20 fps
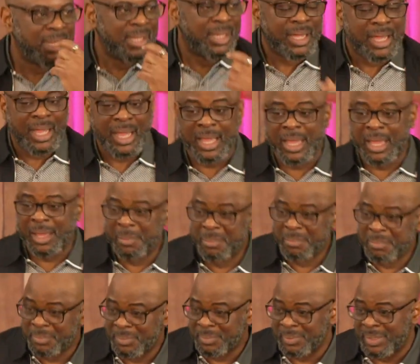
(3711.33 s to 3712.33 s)

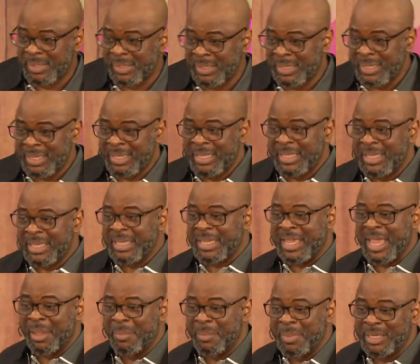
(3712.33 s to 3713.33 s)

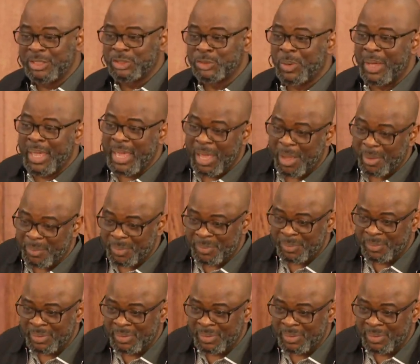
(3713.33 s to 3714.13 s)
came in to help,